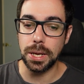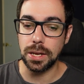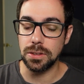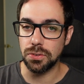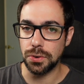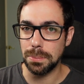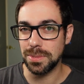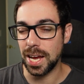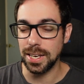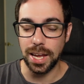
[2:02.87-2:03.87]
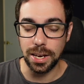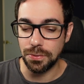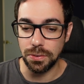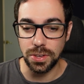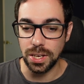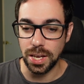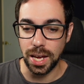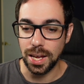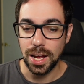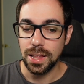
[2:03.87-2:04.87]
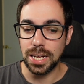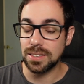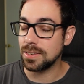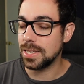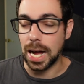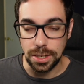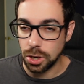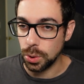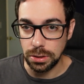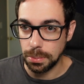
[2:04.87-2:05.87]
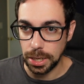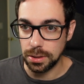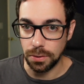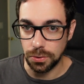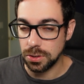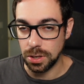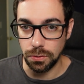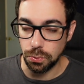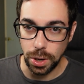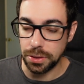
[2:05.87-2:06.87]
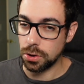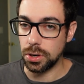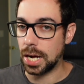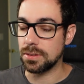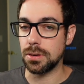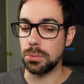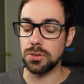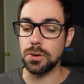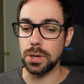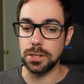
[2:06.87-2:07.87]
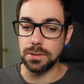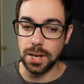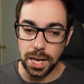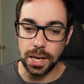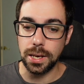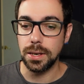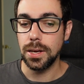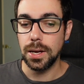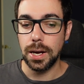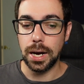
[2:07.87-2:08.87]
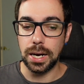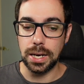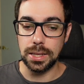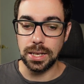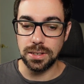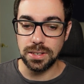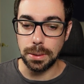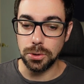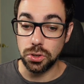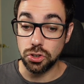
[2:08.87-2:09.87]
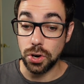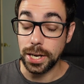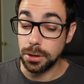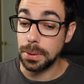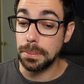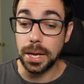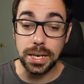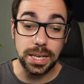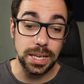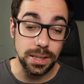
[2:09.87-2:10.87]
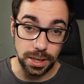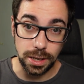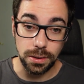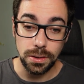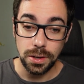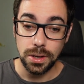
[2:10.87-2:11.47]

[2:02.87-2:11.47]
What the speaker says: the beacons from 10k to 15k. That's not going to make a difference of whether or not someone's going to take it. They disabled tractor beam and healing,